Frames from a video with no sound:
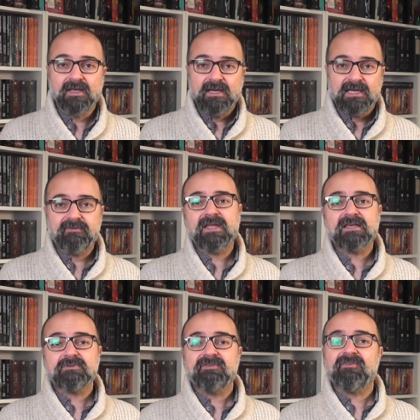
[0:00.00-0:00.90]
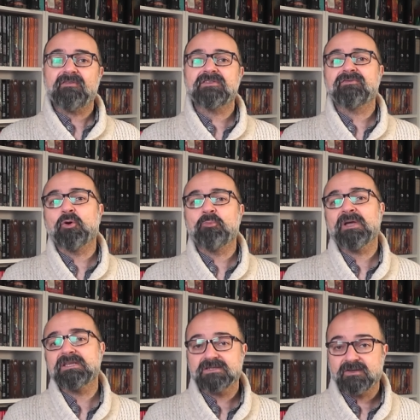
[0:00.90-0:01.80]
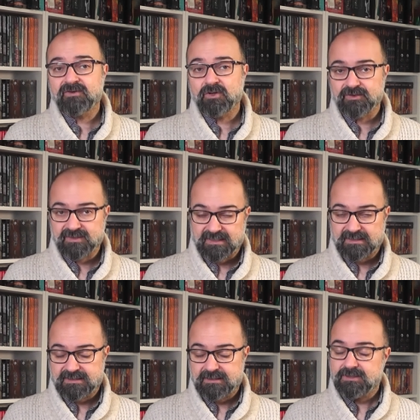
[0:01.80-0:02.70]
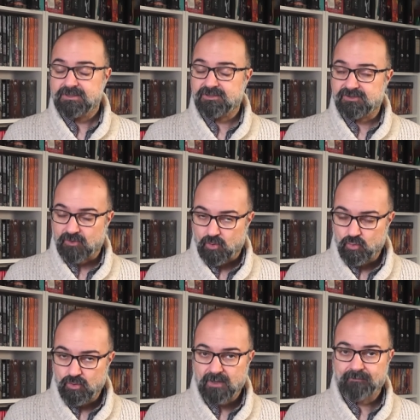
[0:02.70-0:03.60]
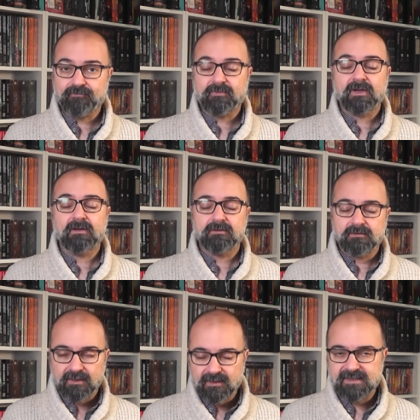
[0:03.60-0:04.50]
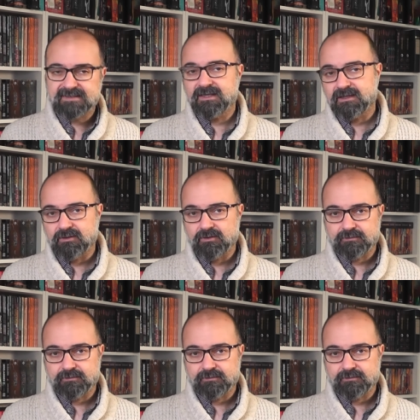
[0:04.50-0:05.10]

leaving us with 54 pages of content. So, let's take a look.